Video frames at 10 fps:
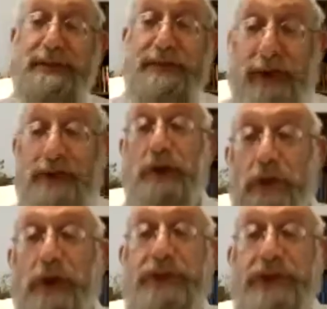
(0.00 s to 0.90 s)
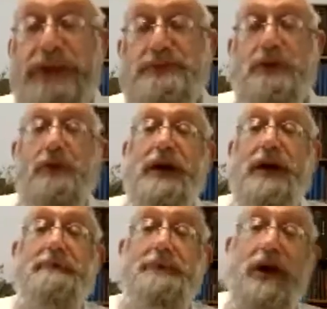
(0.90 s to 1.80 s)
figure out what things require a
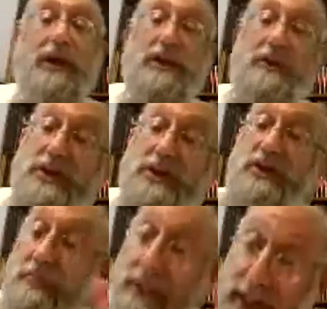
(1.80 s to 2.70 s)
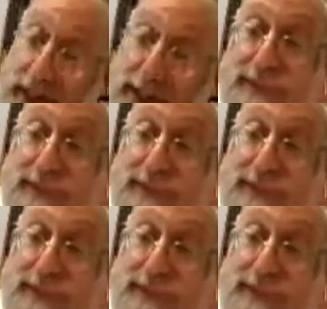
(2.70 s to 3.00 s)
bracha in the original place.